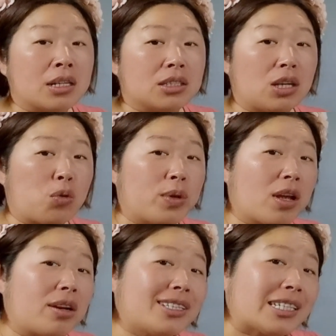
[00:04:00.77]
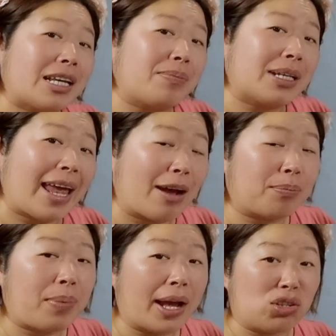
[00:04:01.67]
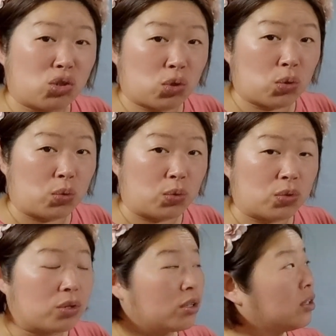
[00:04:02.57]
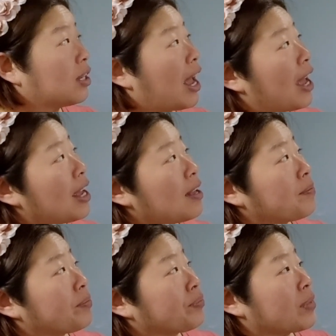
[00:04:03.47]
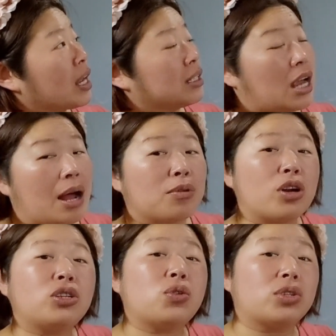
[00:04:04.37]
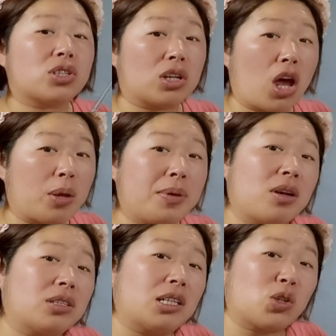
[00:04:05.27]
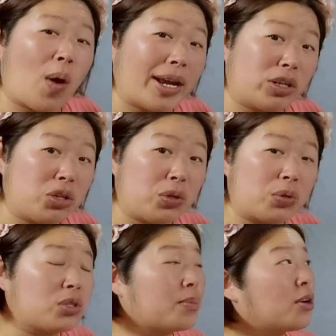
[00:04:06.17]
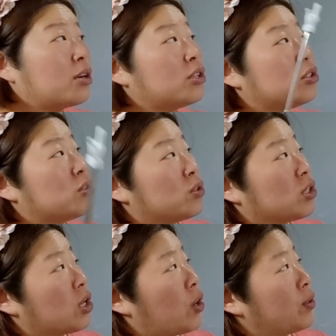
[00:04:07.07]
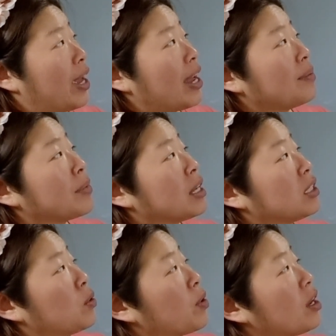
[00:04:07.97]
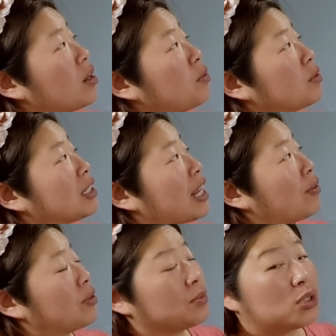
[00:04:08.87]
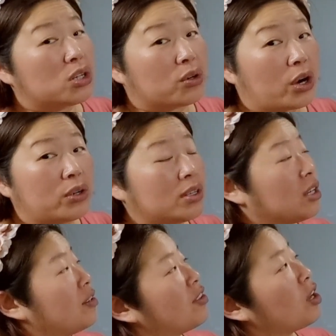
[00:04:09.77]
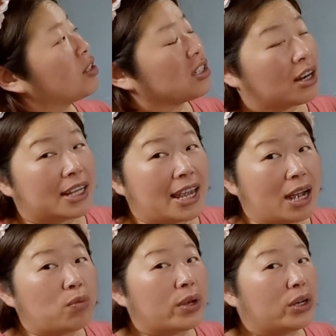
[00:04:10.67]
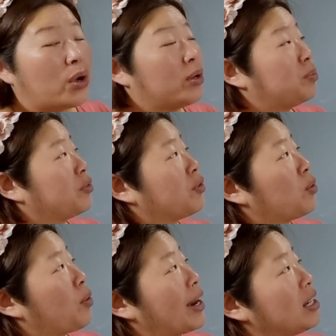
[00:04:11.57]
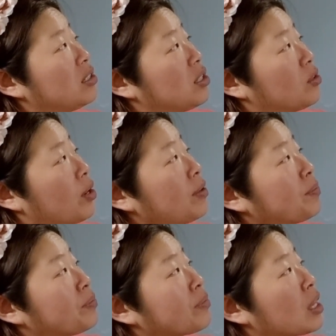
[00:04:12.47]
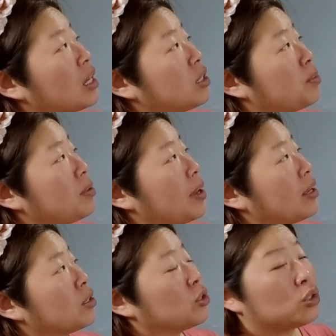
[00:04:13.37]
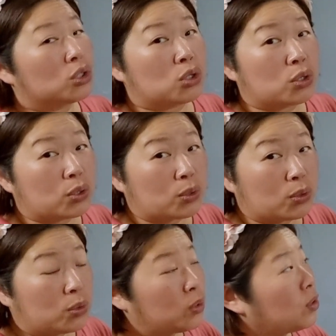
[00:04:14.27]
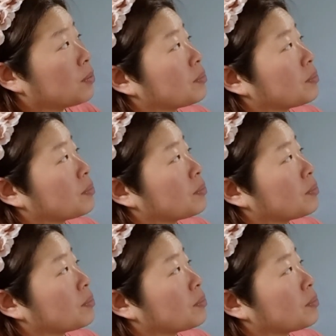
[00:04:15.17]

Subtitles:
So we're going to skip count by 2s. Okay? I'm going to do it slow because it's quite new. So I'm going to do slow, yeah? So we're going to start with 0. Even though it's not here, we know before 1 is 0. So we be 2.